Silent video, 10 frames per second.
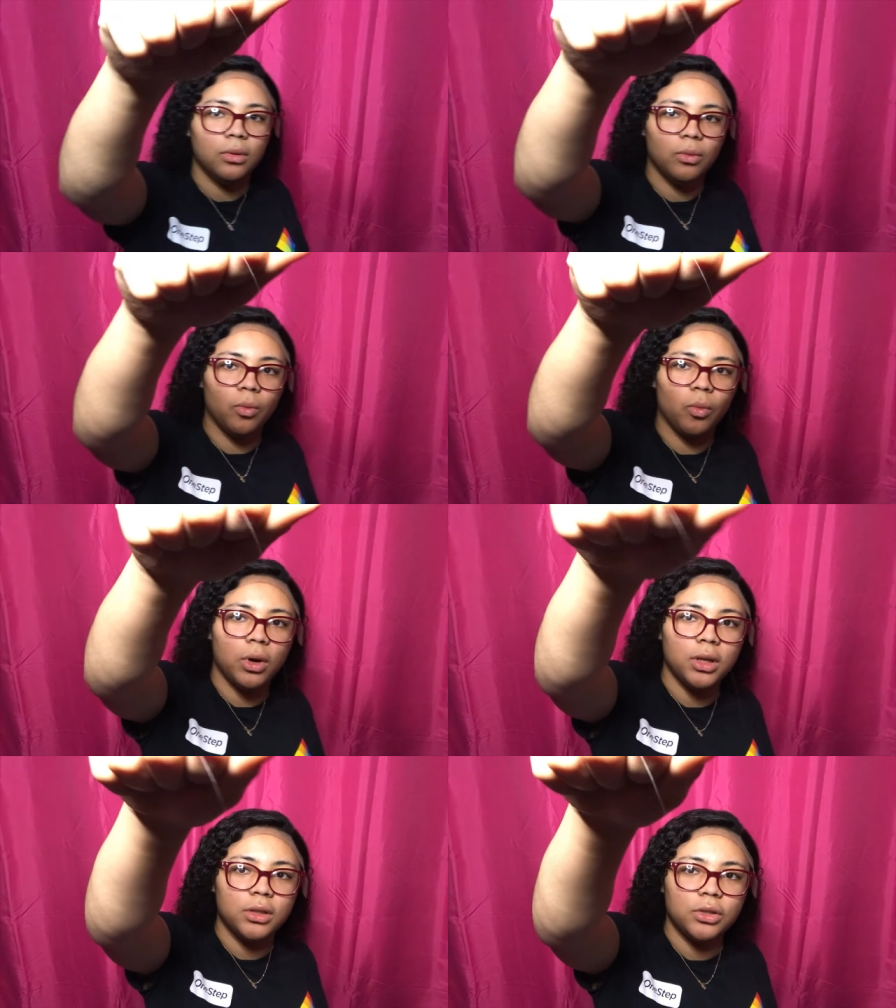
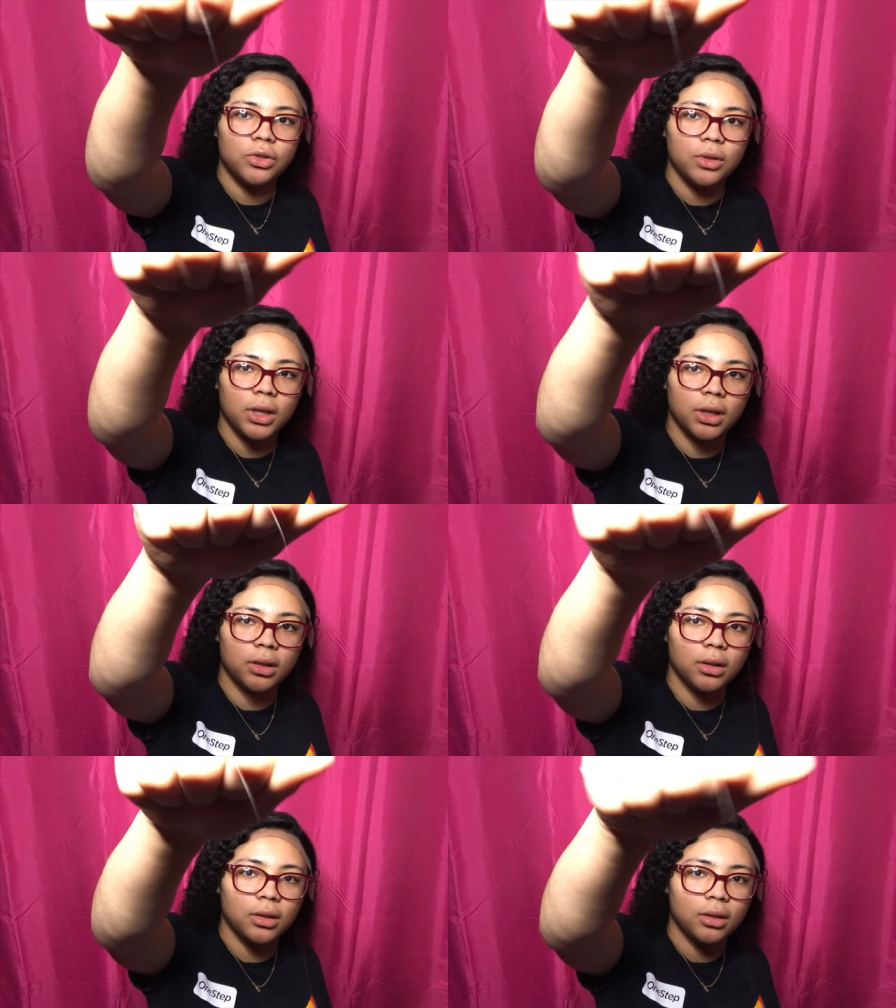One strand,
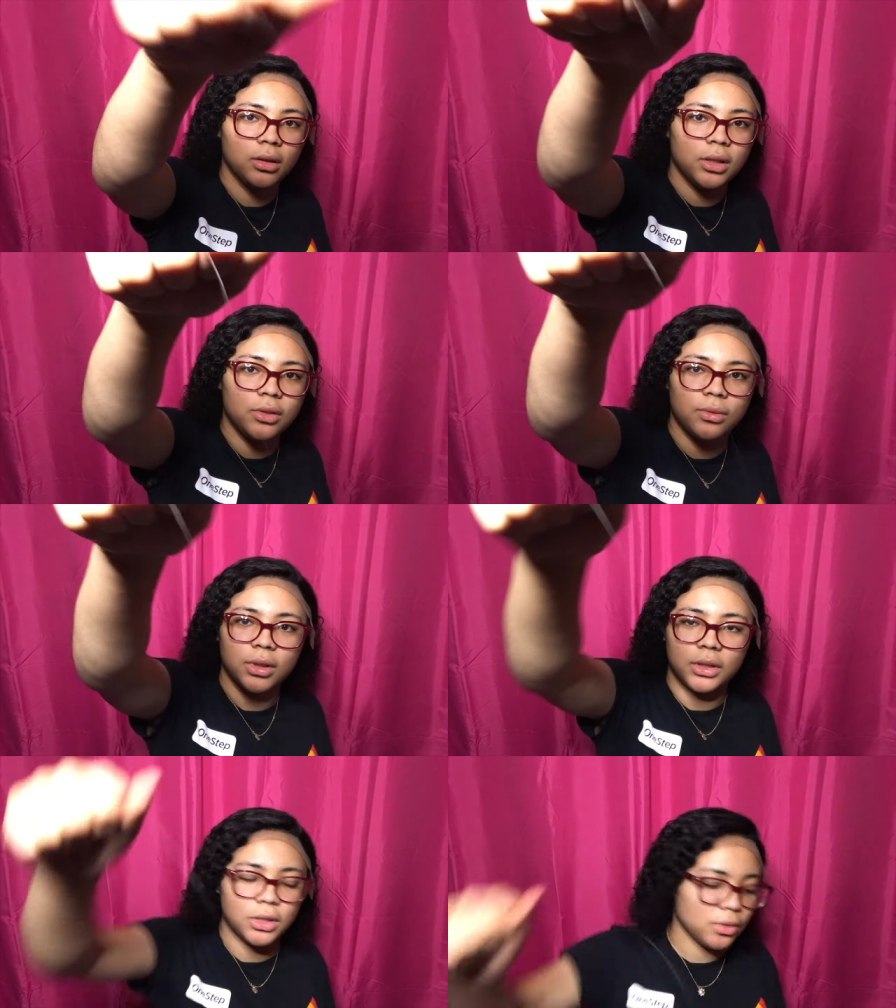
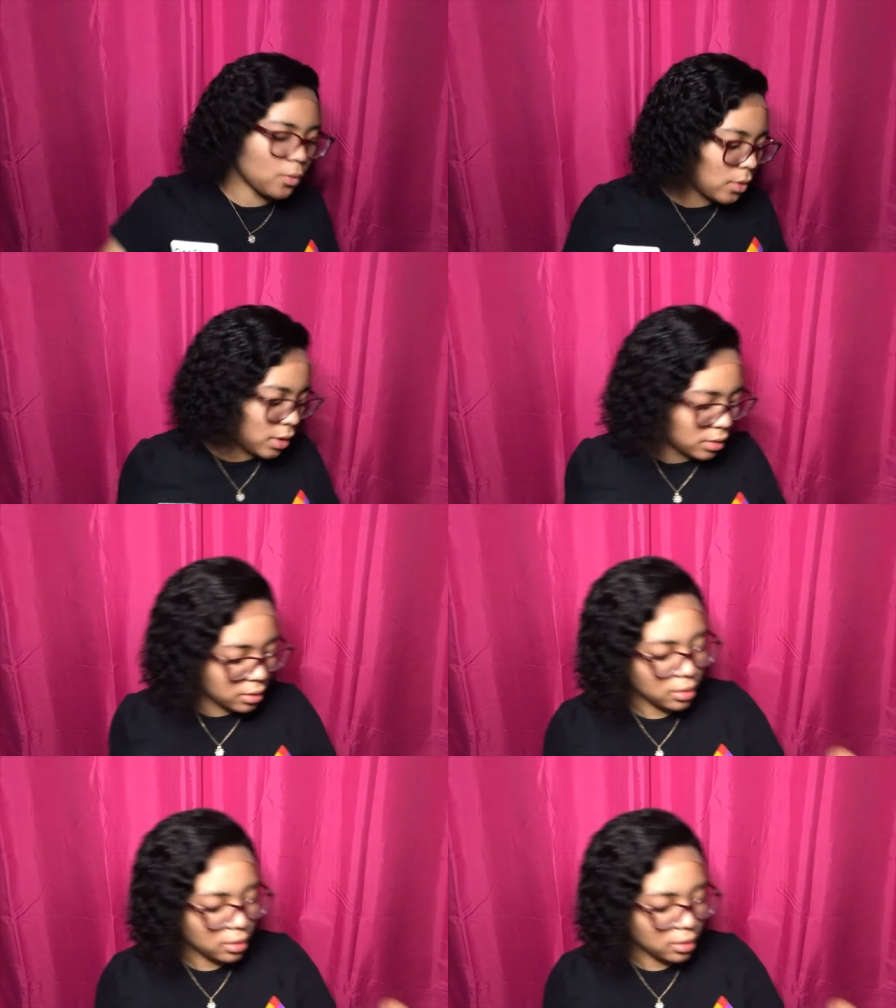literally just one.